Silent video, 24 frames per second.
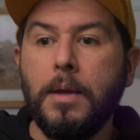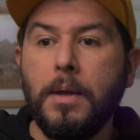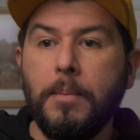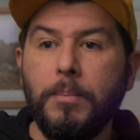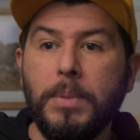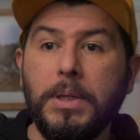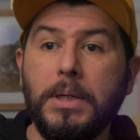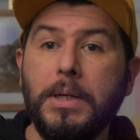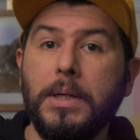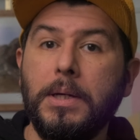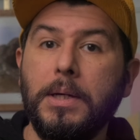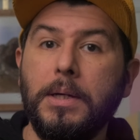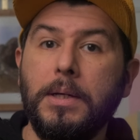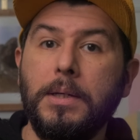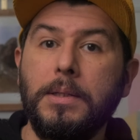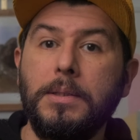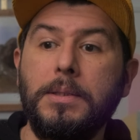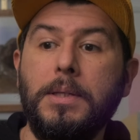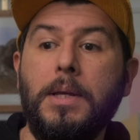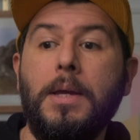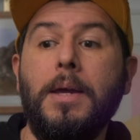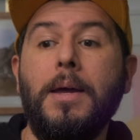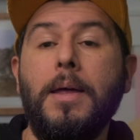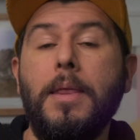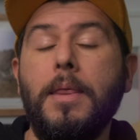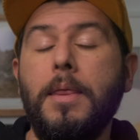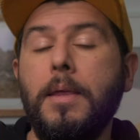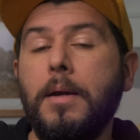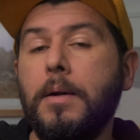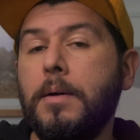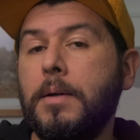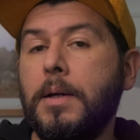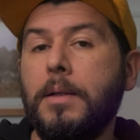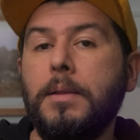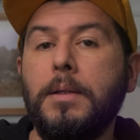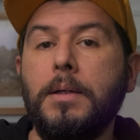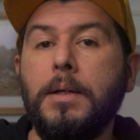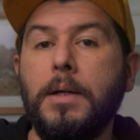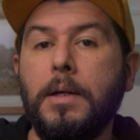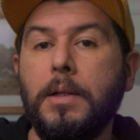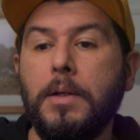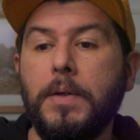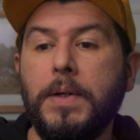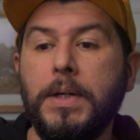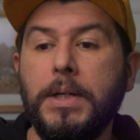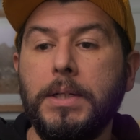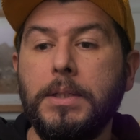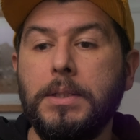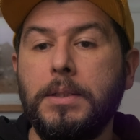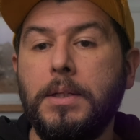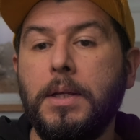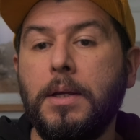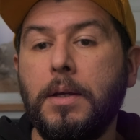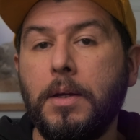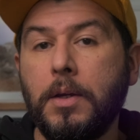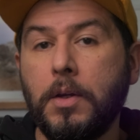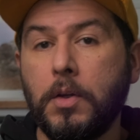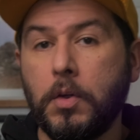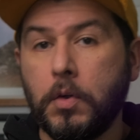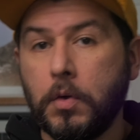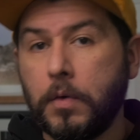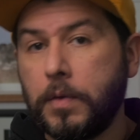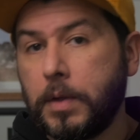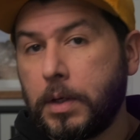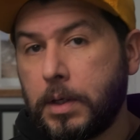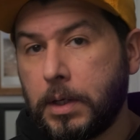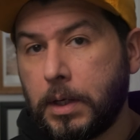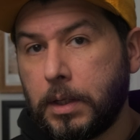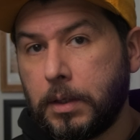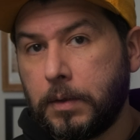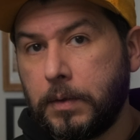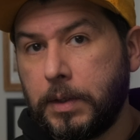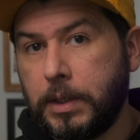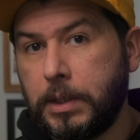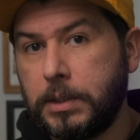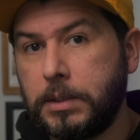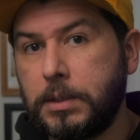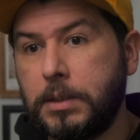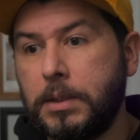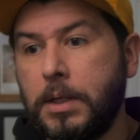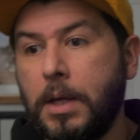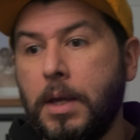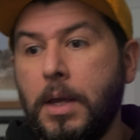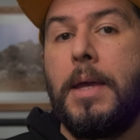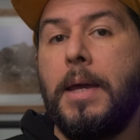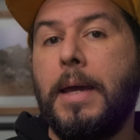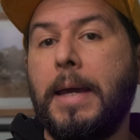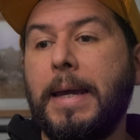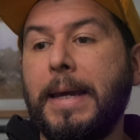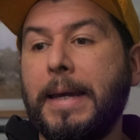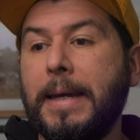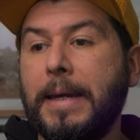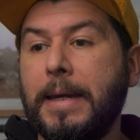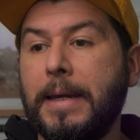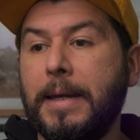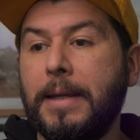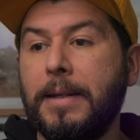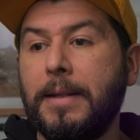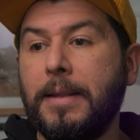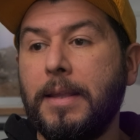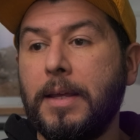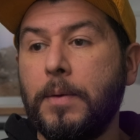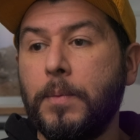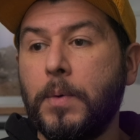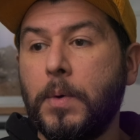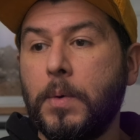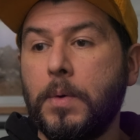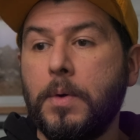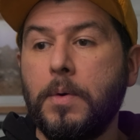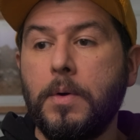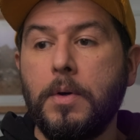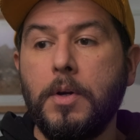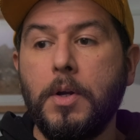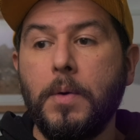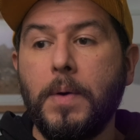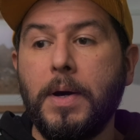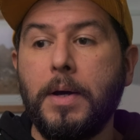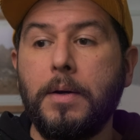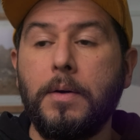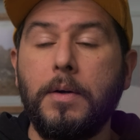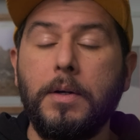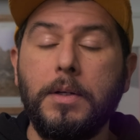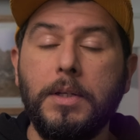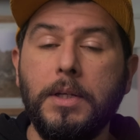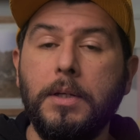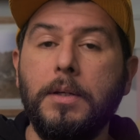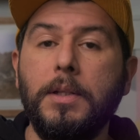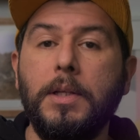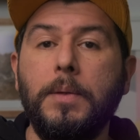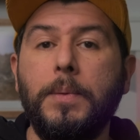because they're not the colorist, you're the colorist, and they won't know how to articulate